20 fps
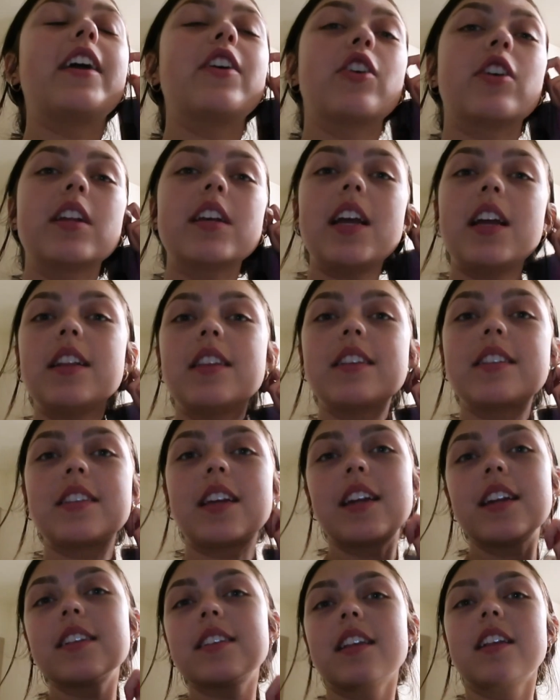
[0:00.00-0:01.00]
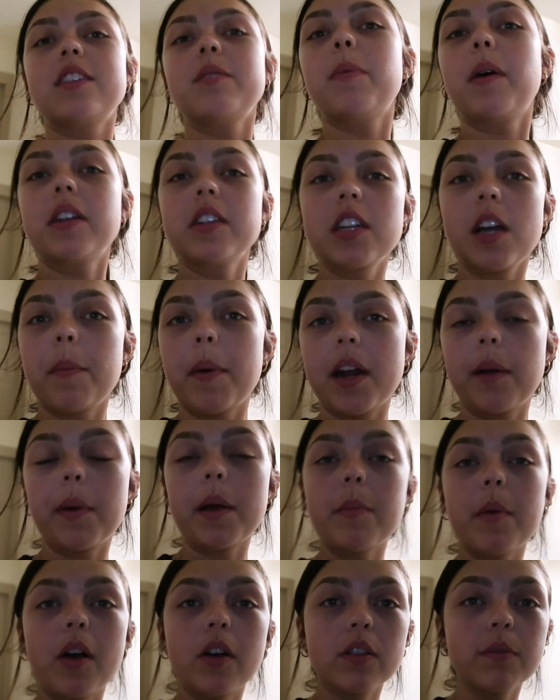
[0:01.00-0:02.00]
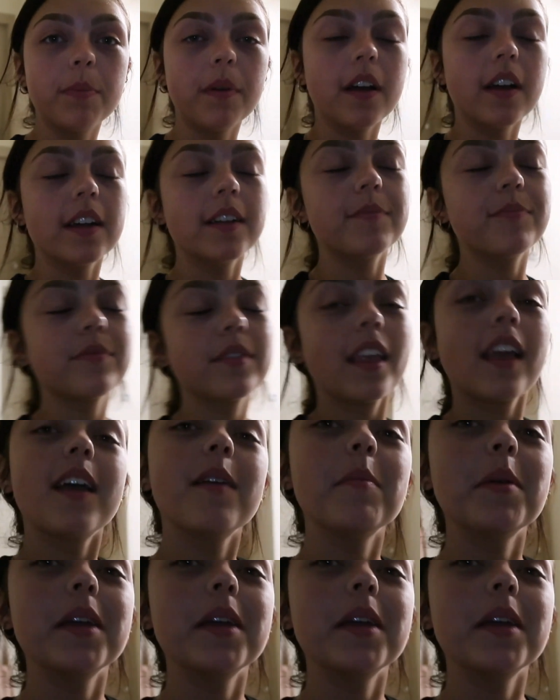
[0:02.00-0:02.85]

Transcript: I already hate the sentence that's about to come out of my mouth, but I